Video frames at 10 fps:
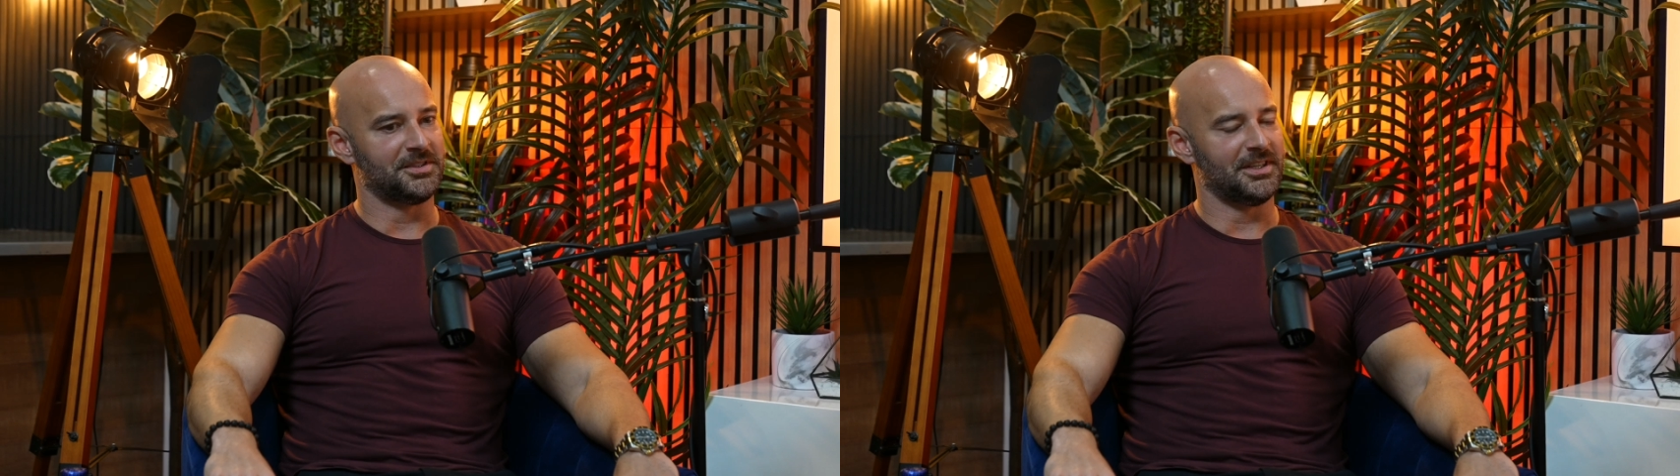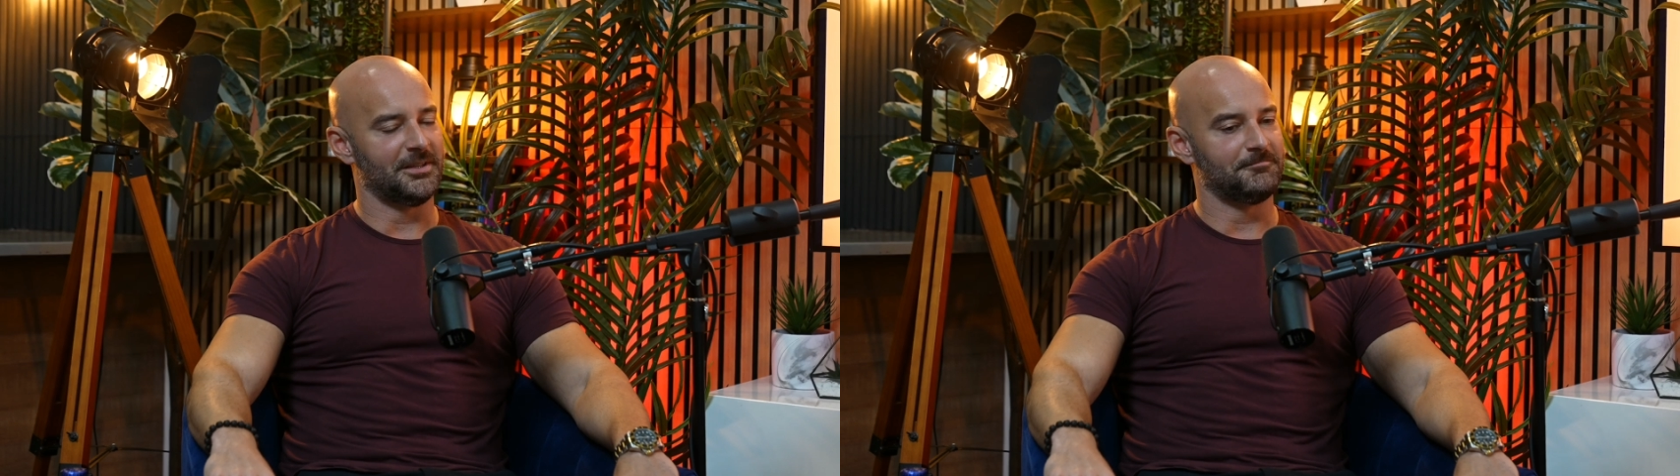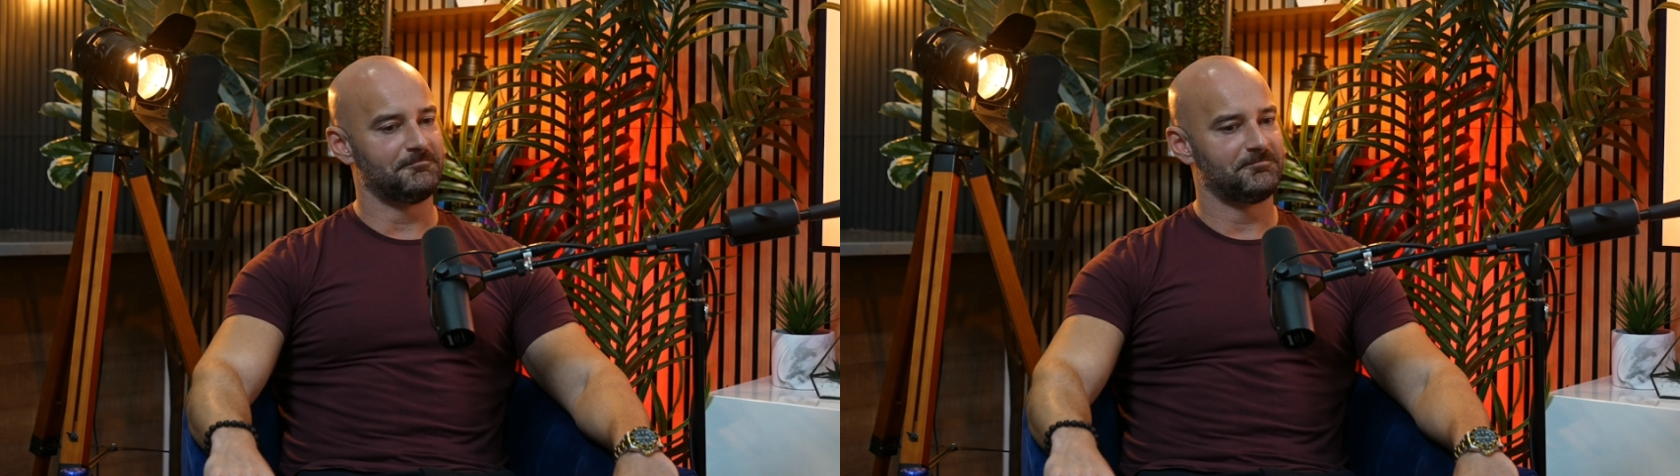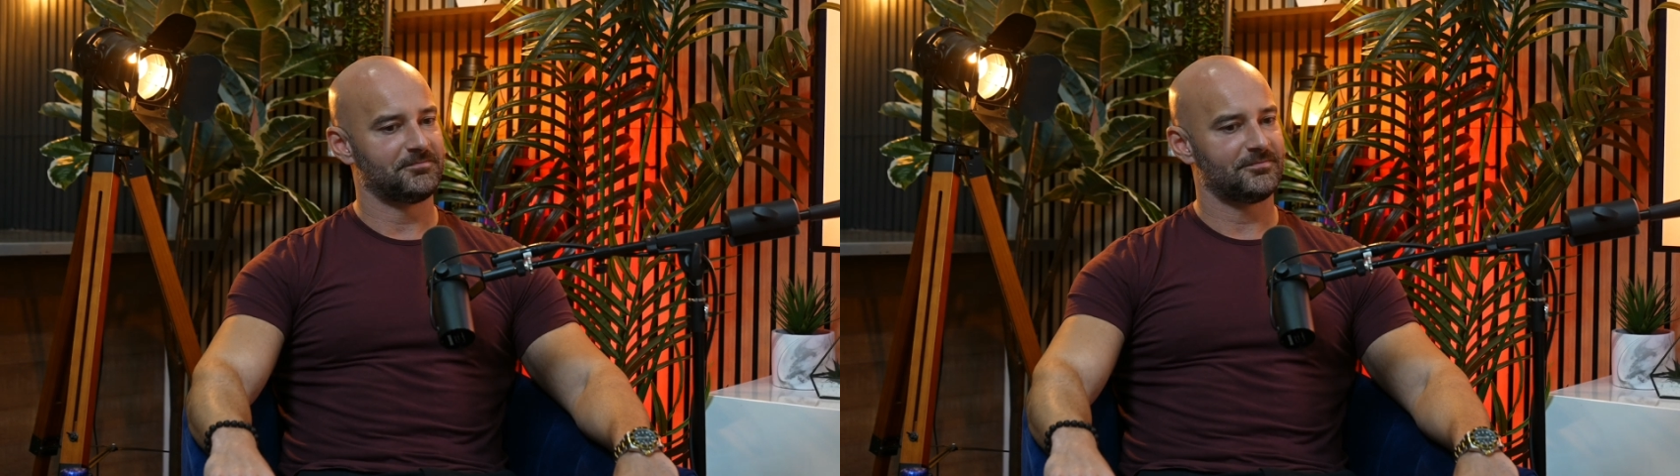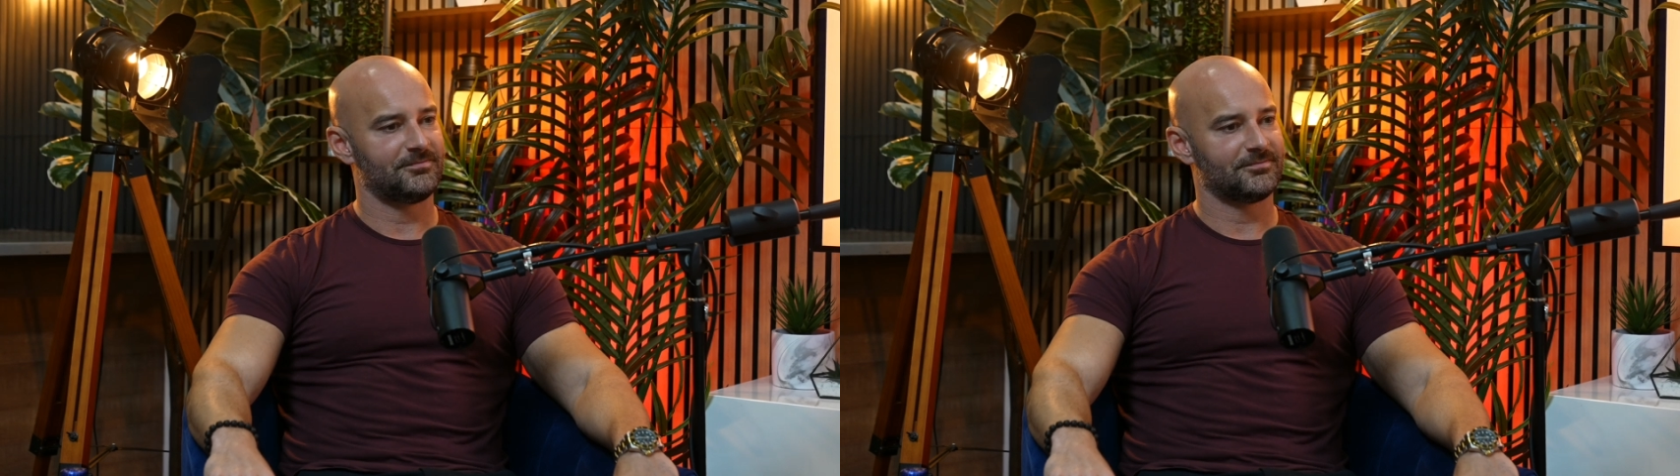
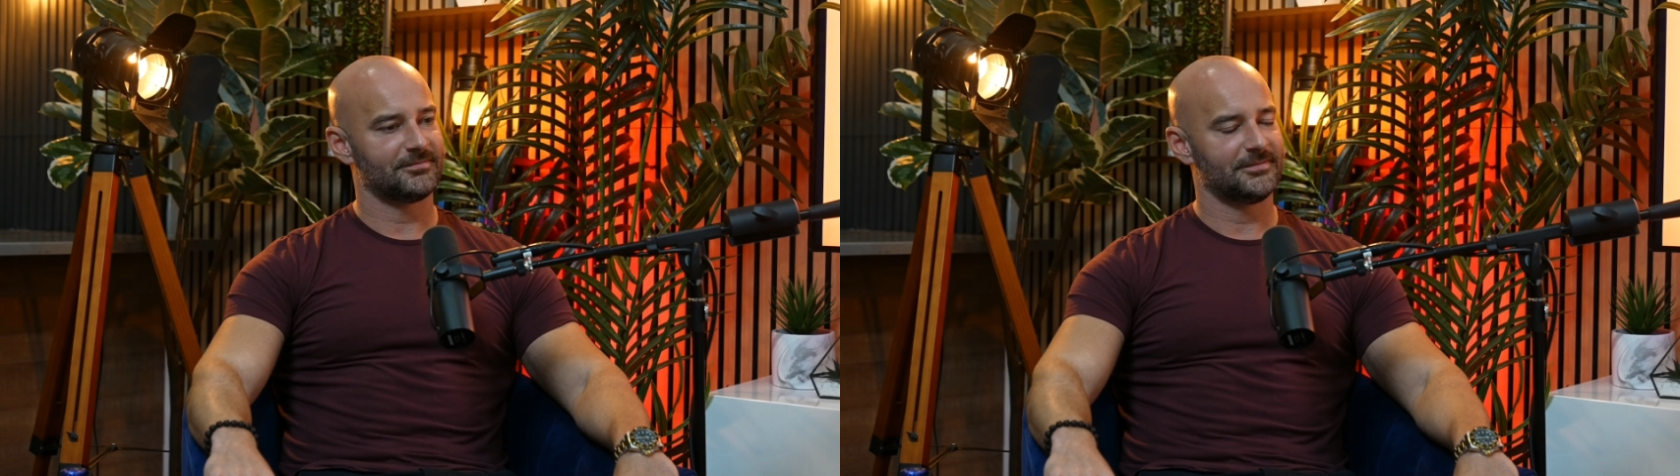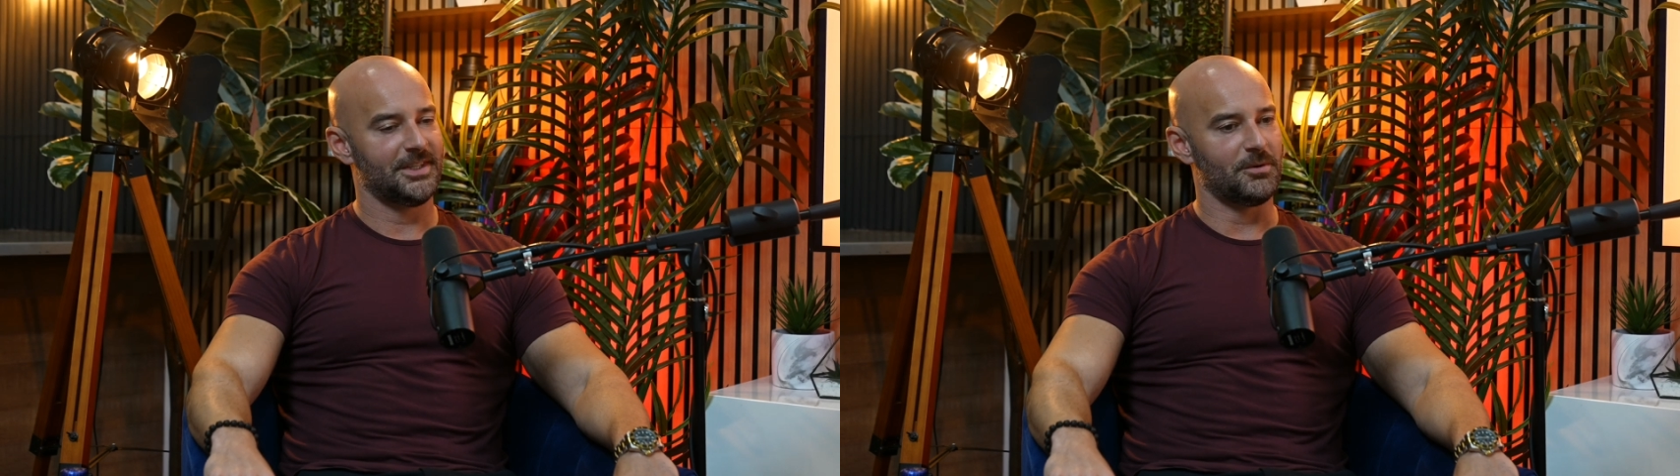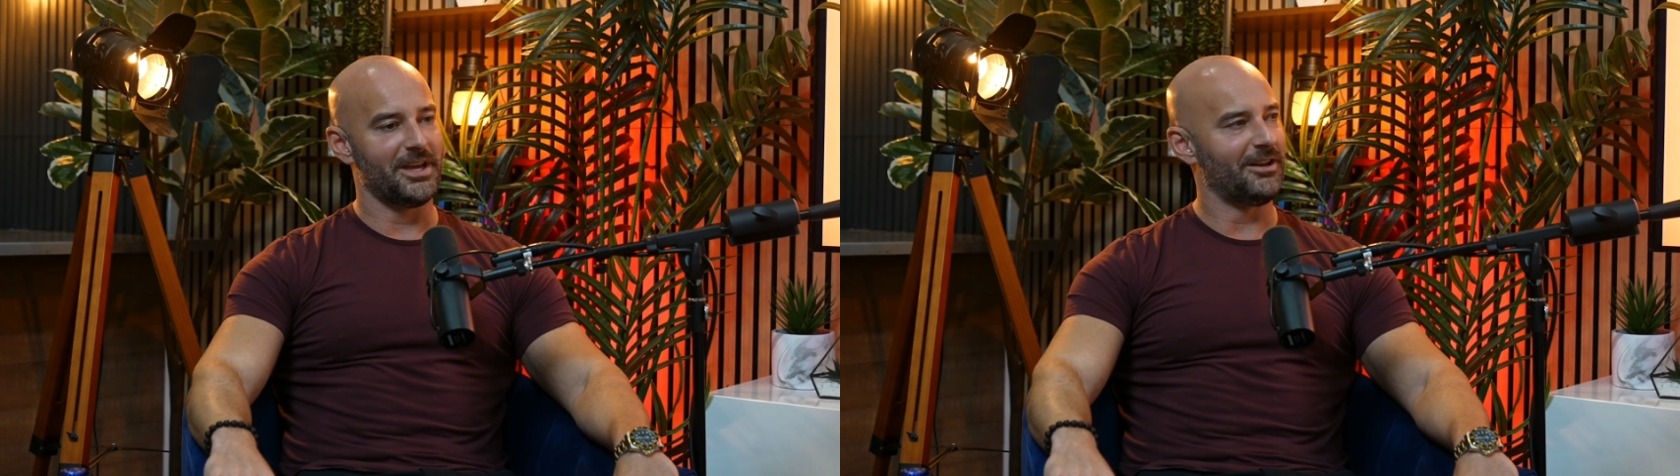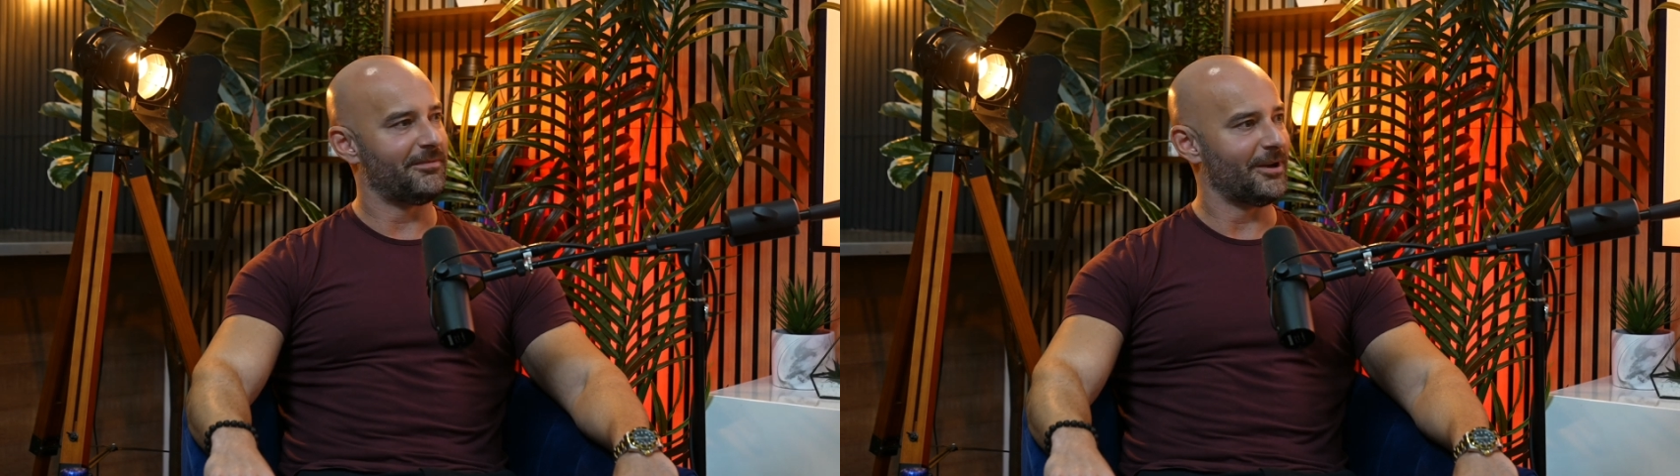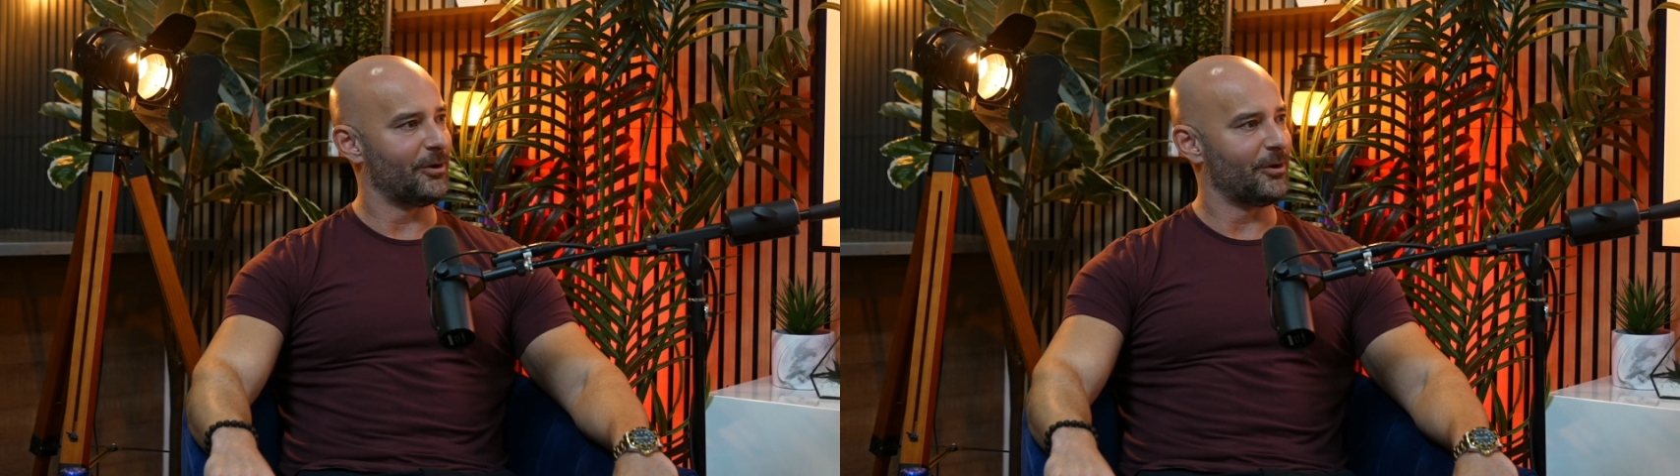NFL